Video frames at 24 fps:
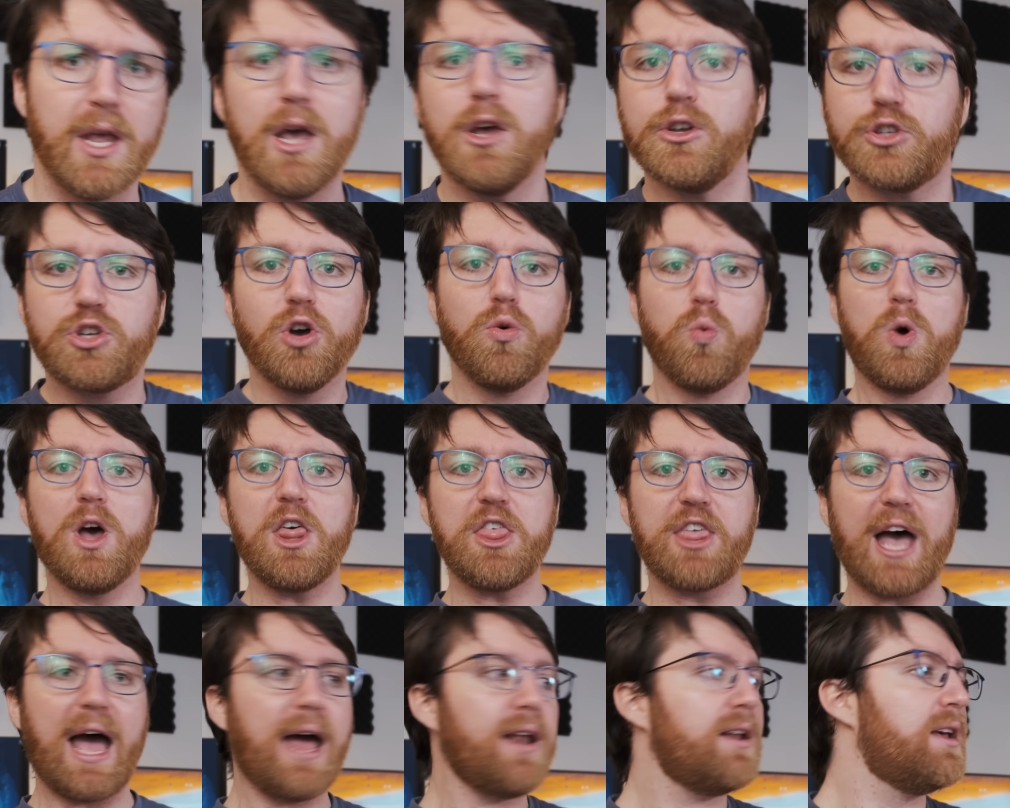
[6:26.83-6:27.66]
So with
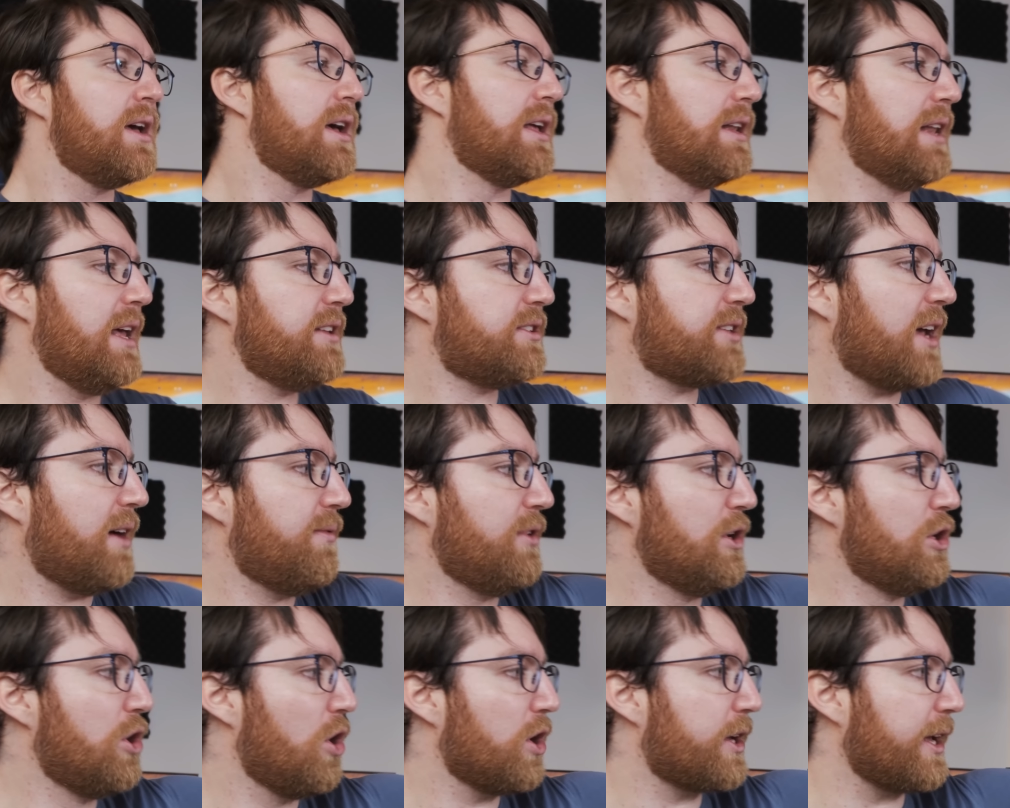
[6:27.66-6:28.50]
that, let's have
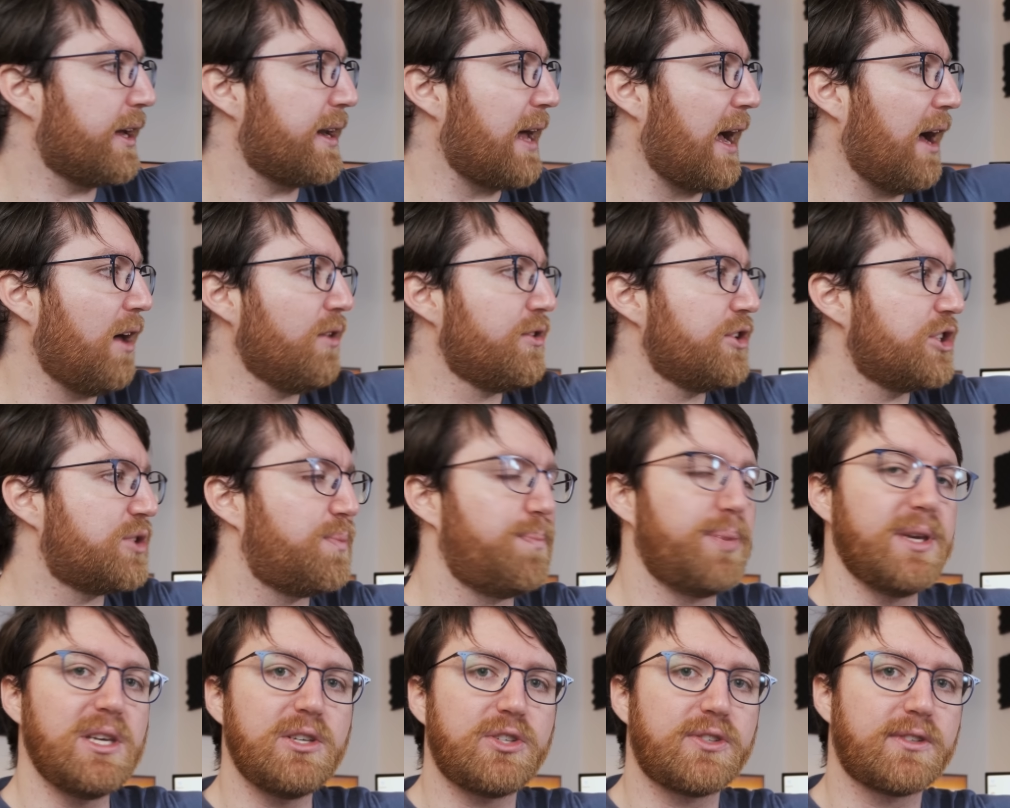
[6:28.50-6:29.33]
a look at how this
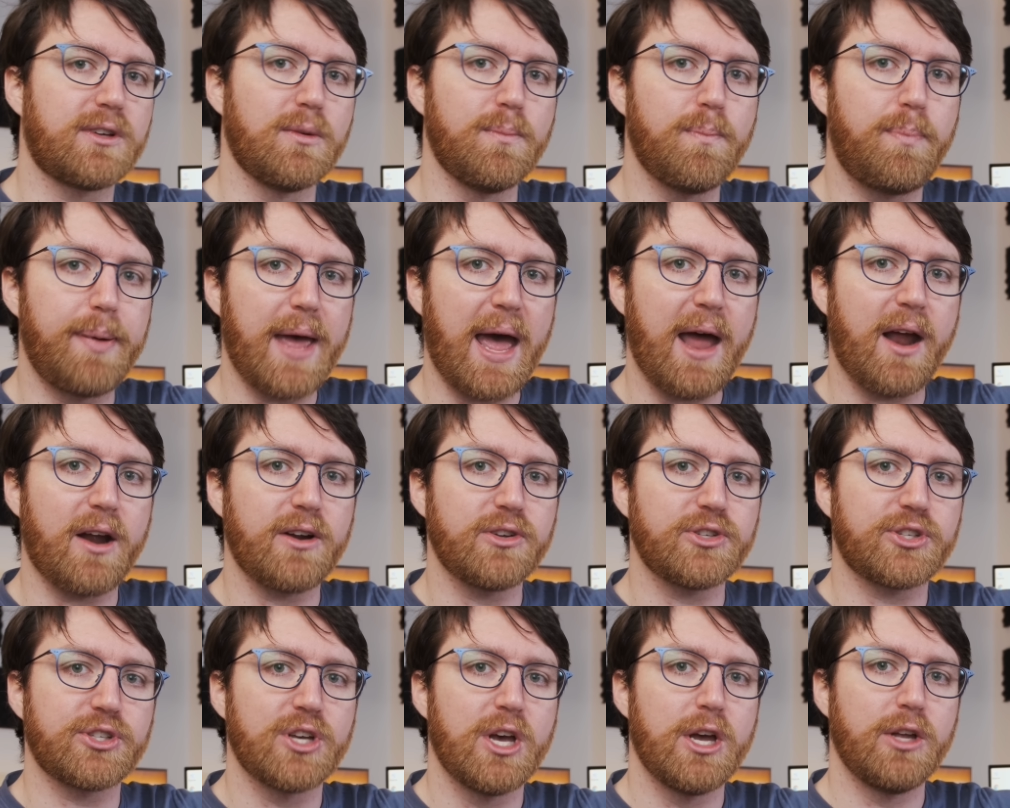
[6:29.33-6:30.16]
beast
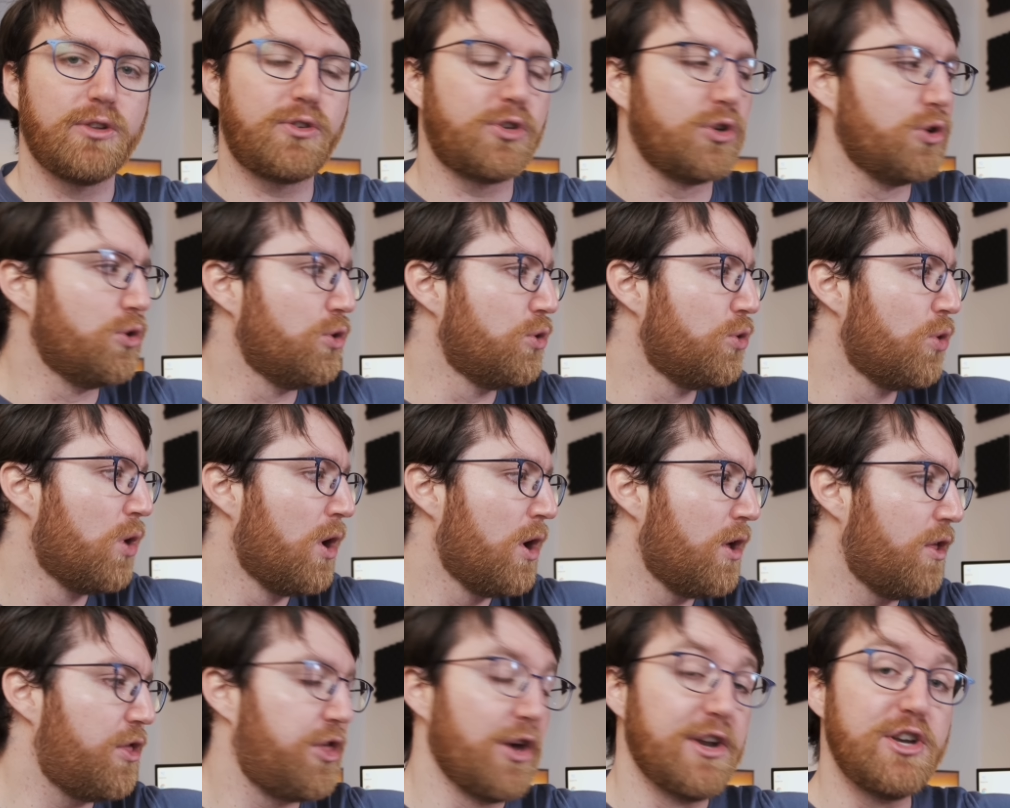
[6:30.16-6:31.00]
compares to
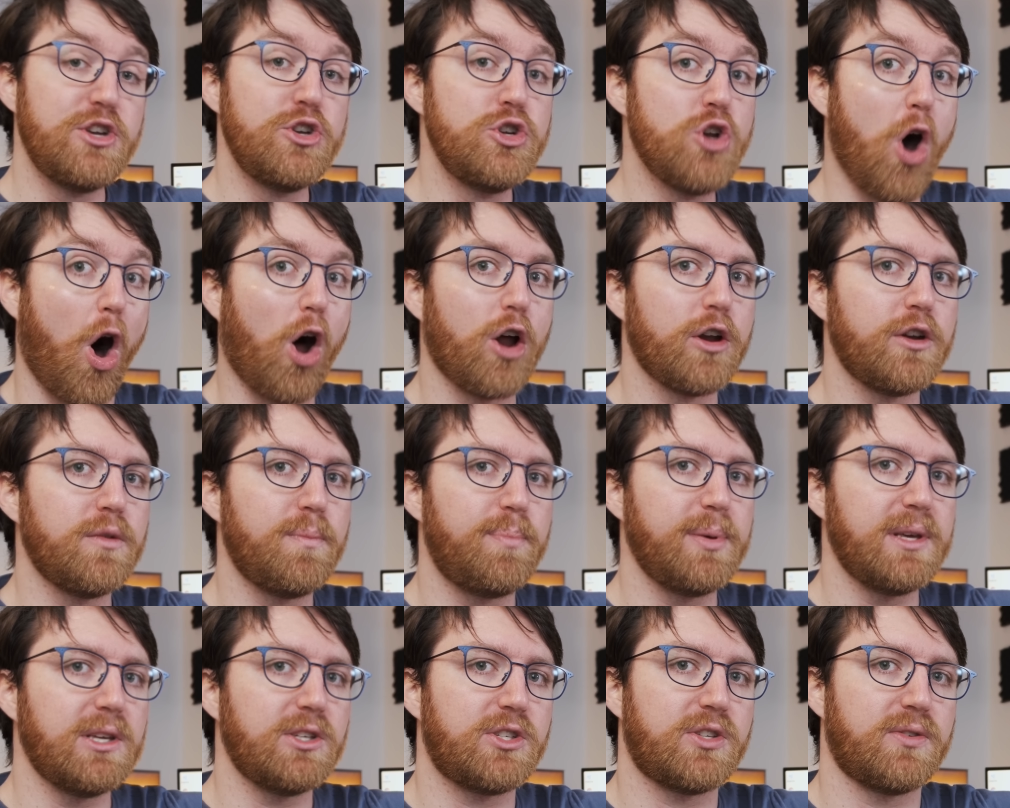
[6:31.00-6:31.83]
the
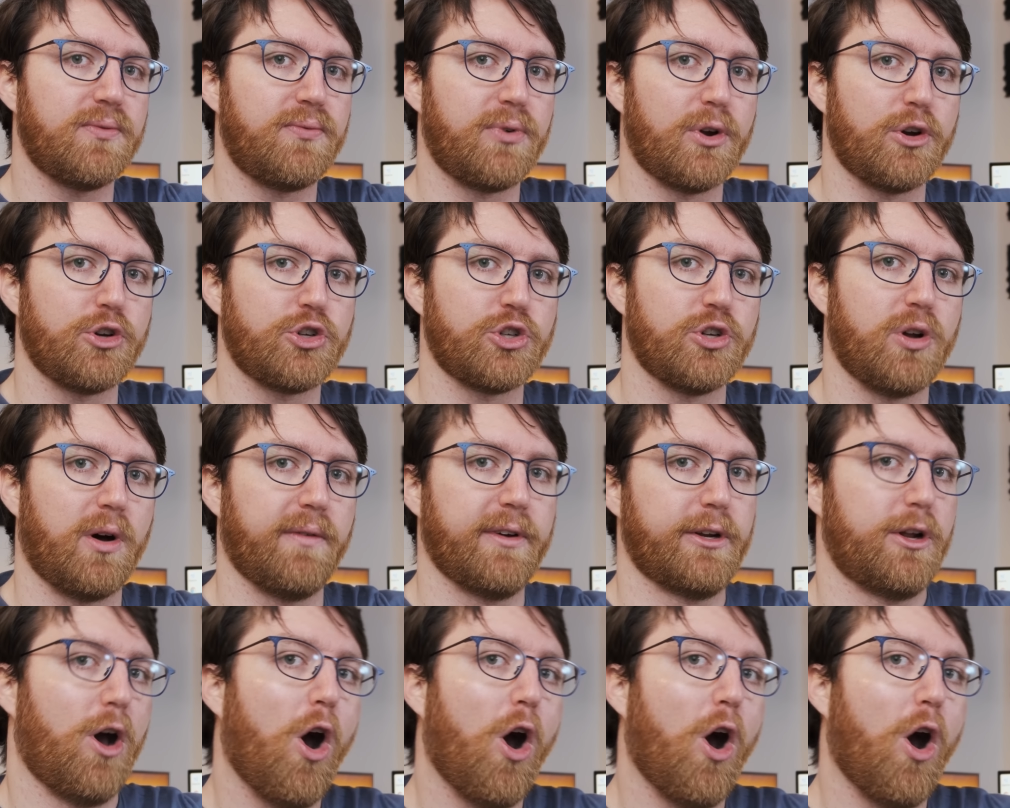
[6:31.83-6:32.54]
non-beast version of it.